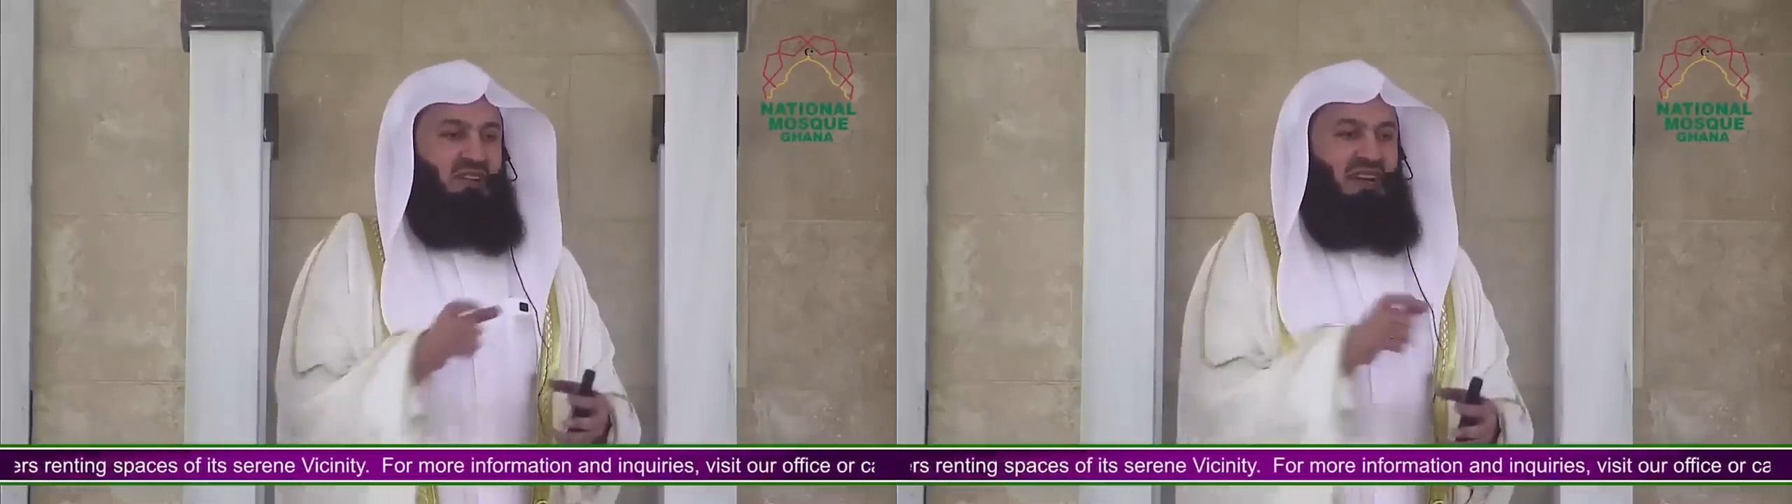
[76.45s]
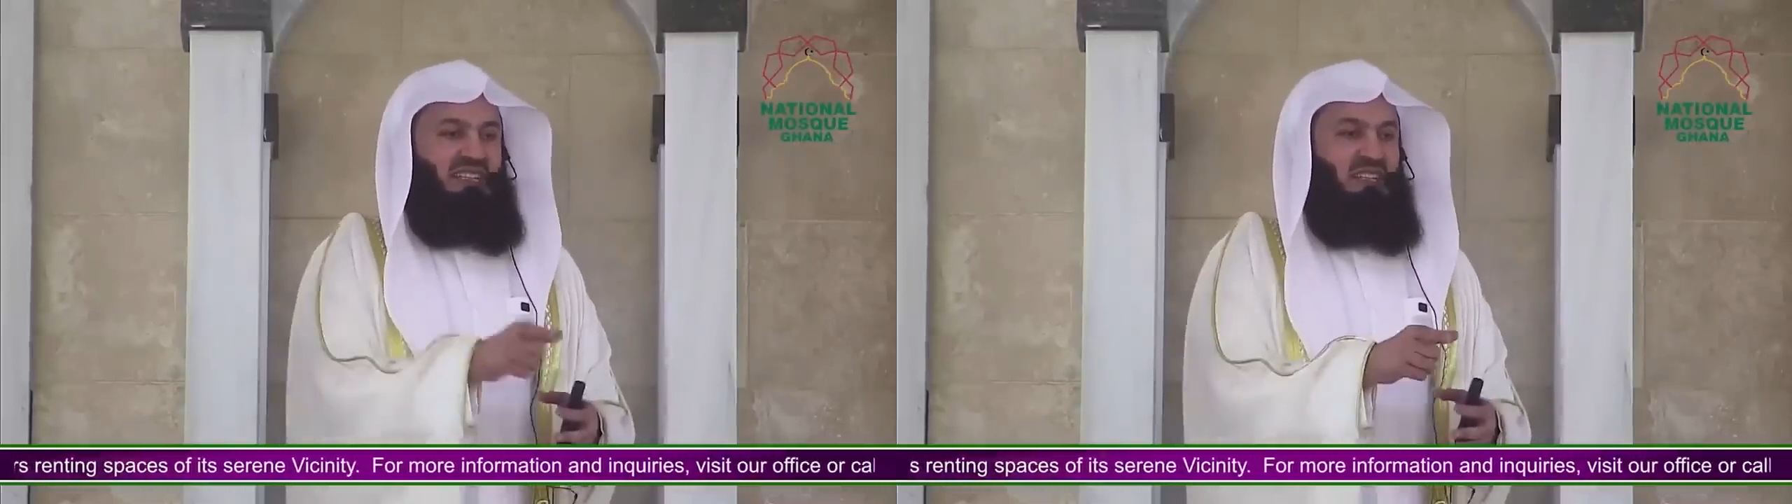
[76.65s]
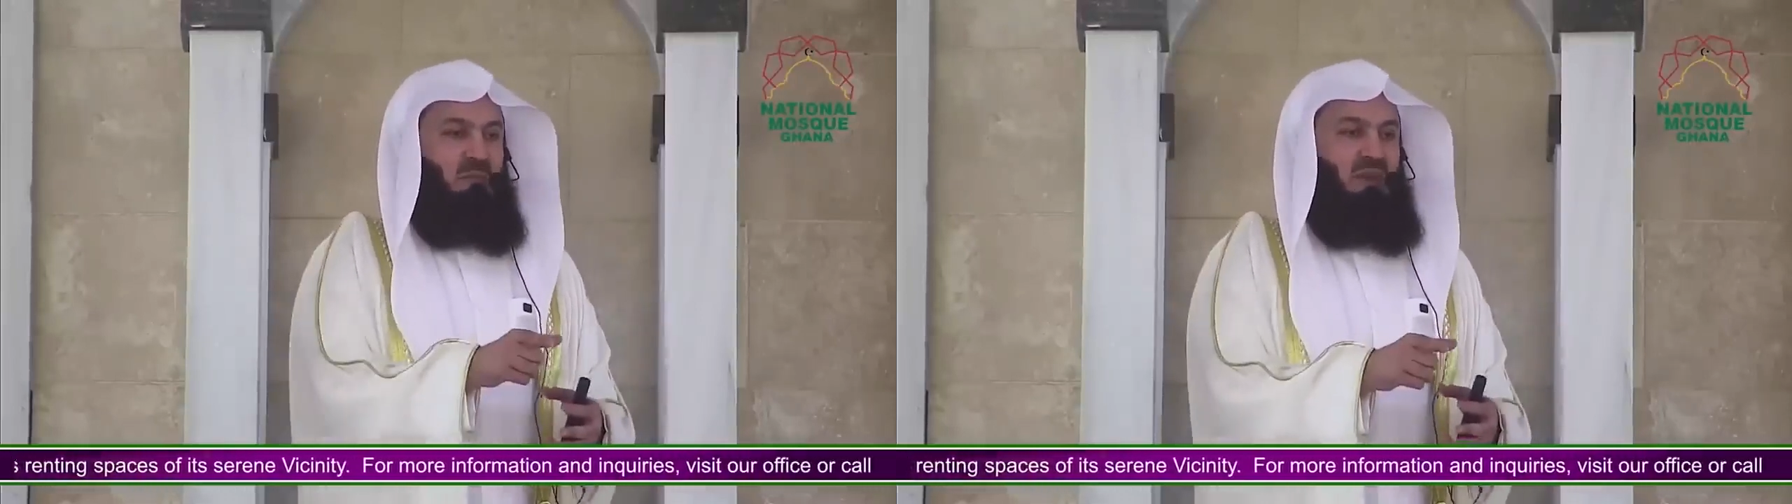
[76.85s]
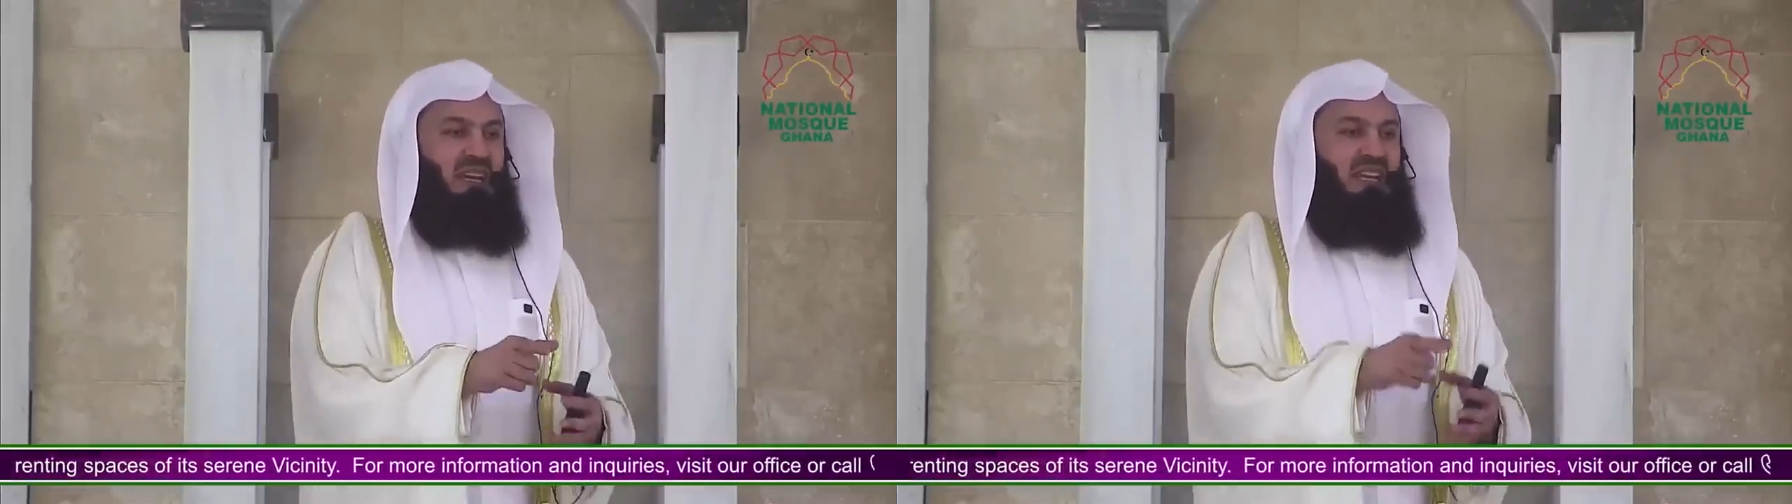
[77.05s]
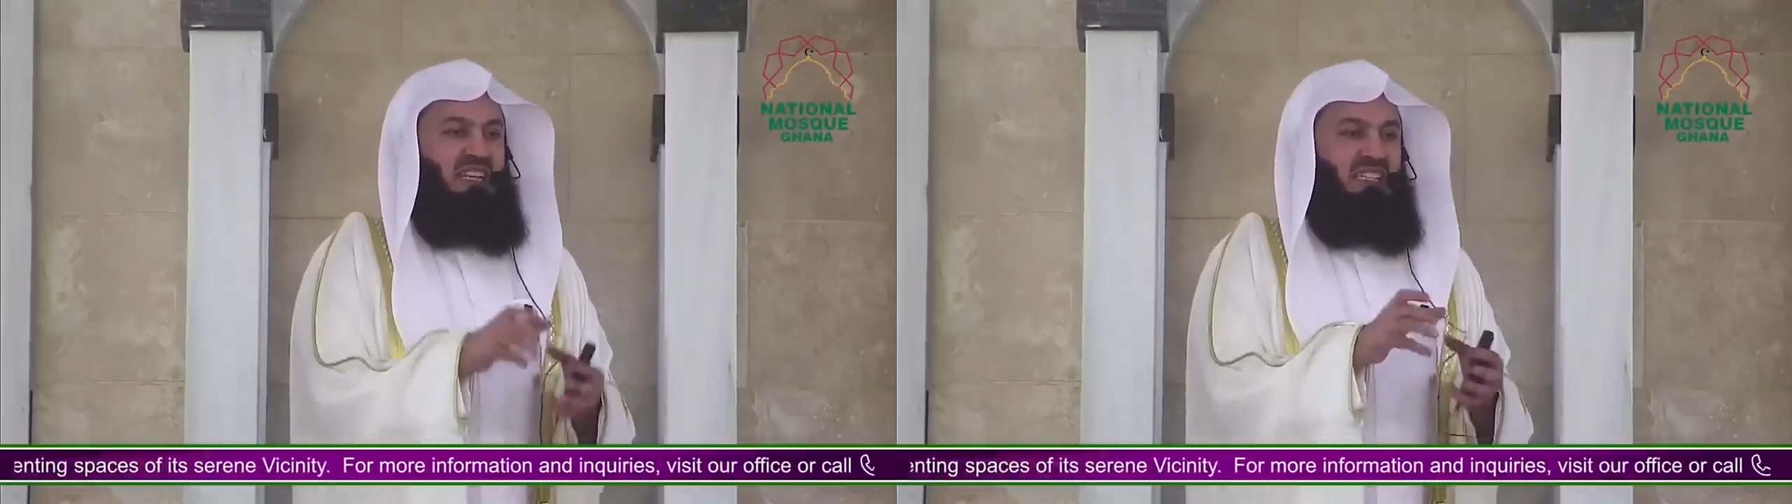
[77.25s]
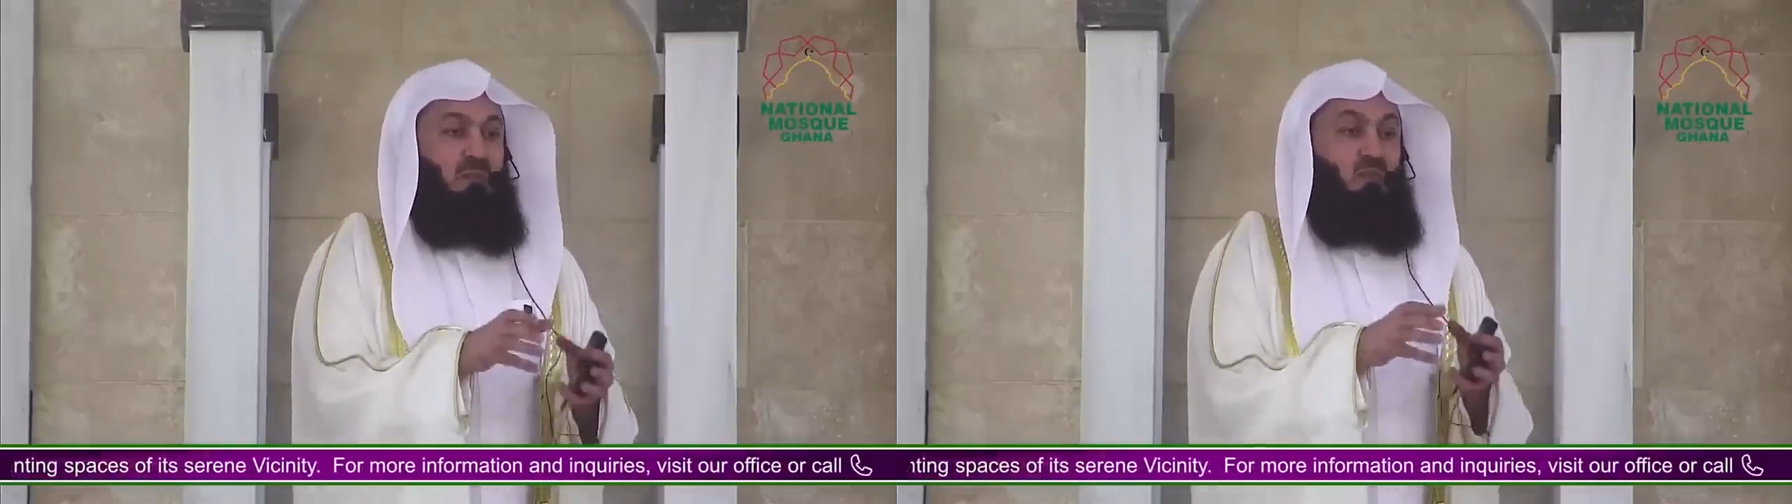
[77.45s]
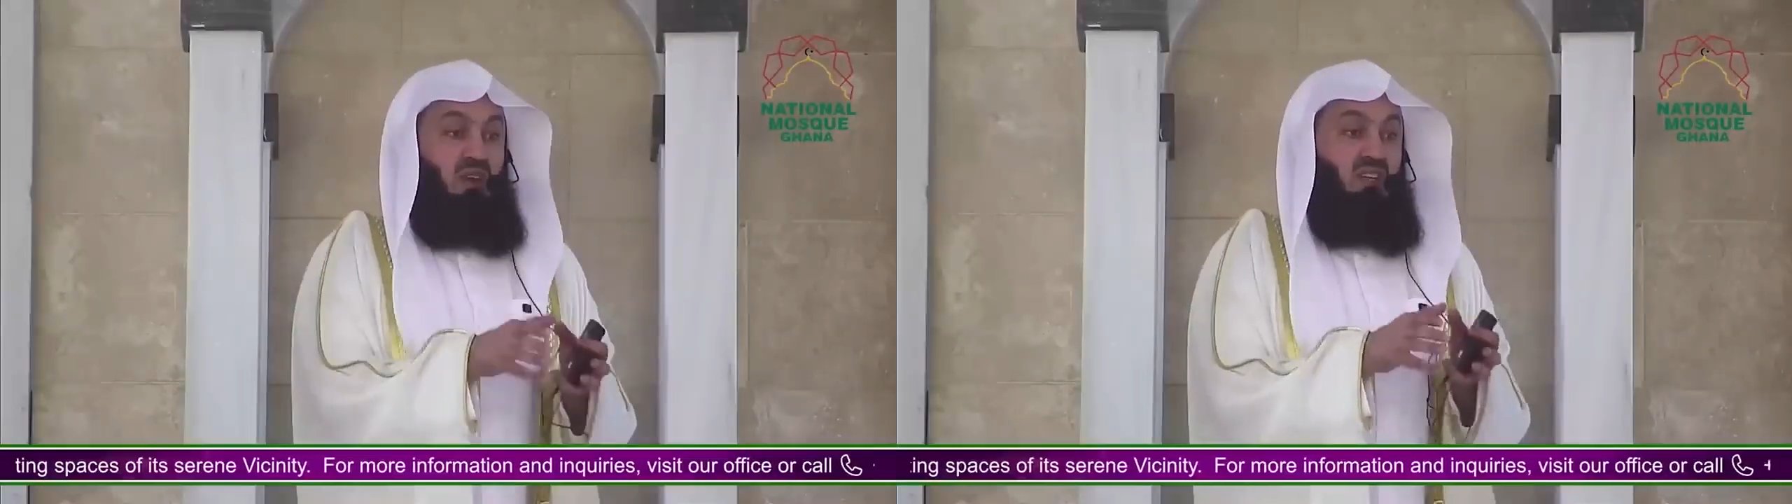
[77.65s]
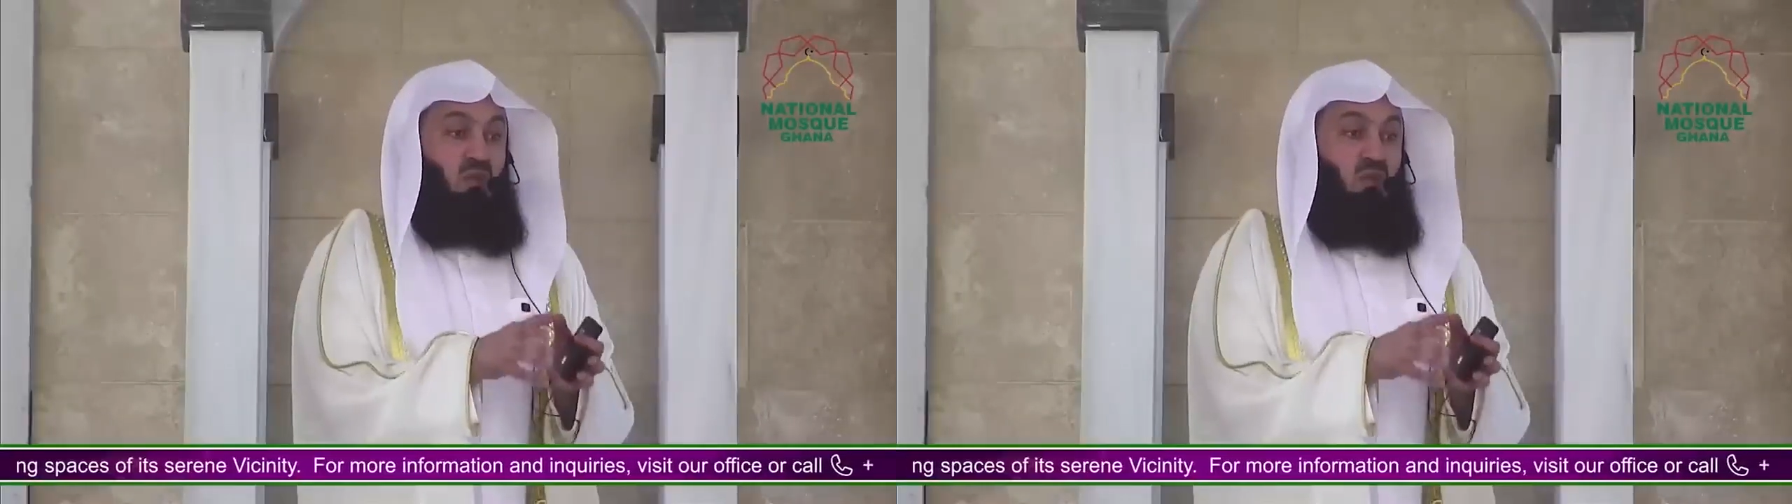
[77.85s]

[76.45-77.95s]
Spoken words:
Right at the beginning, someone